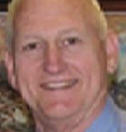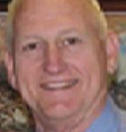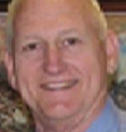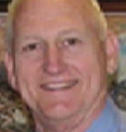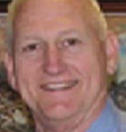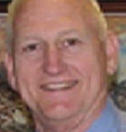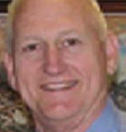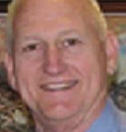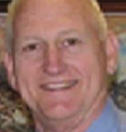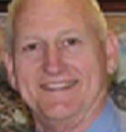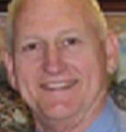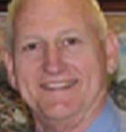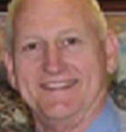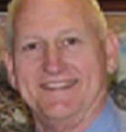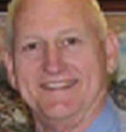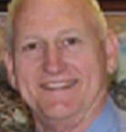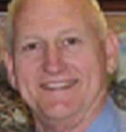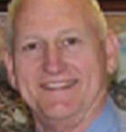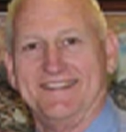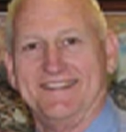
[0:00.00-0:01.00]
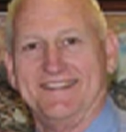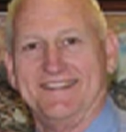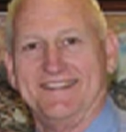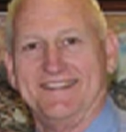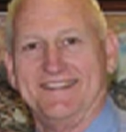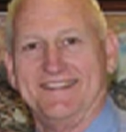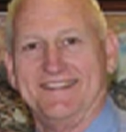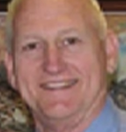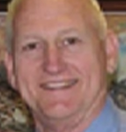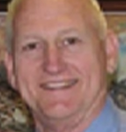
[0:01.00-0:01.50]

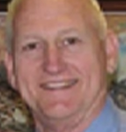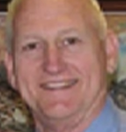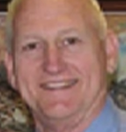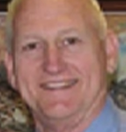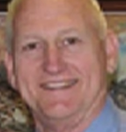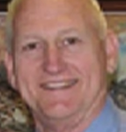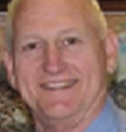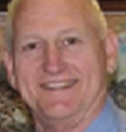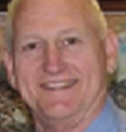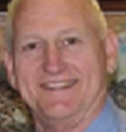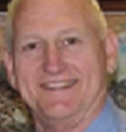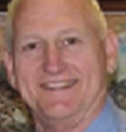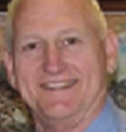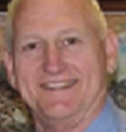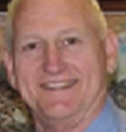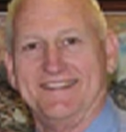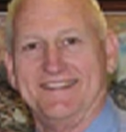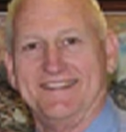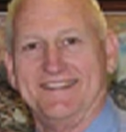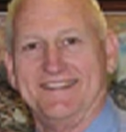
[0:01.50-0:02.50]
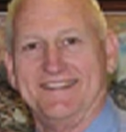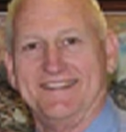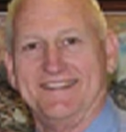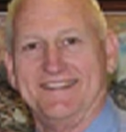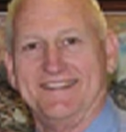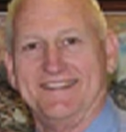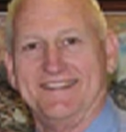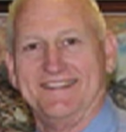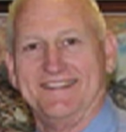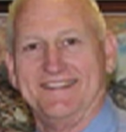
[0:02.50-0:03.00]

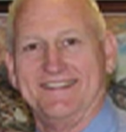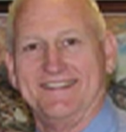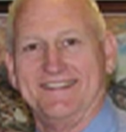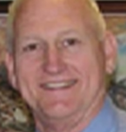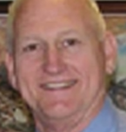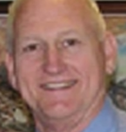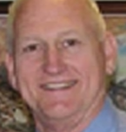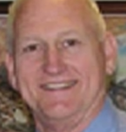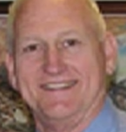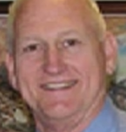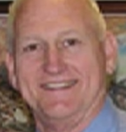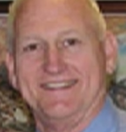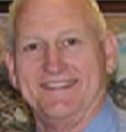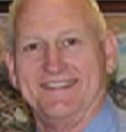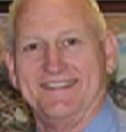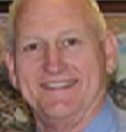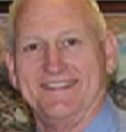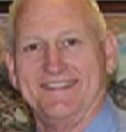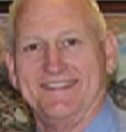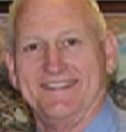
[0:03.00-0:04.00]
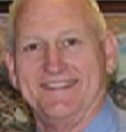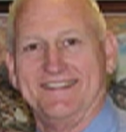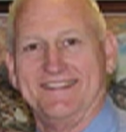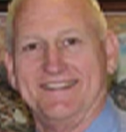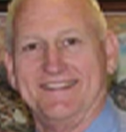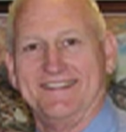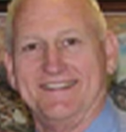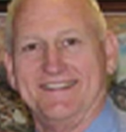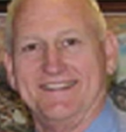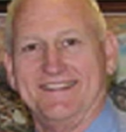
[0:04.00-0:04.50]

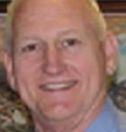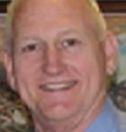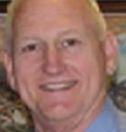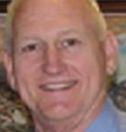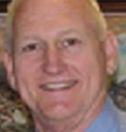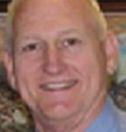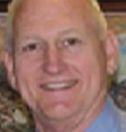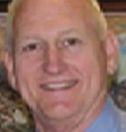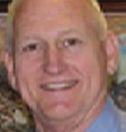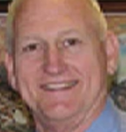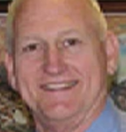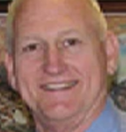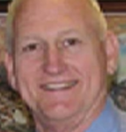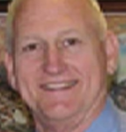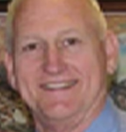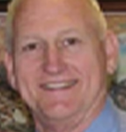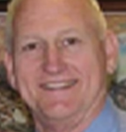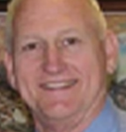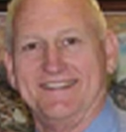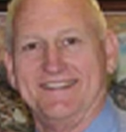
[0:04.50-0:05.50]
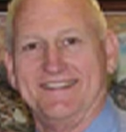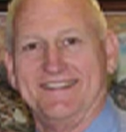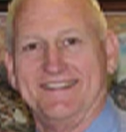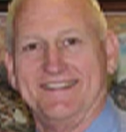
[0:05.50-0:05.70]
No words are spoken by the person on screen.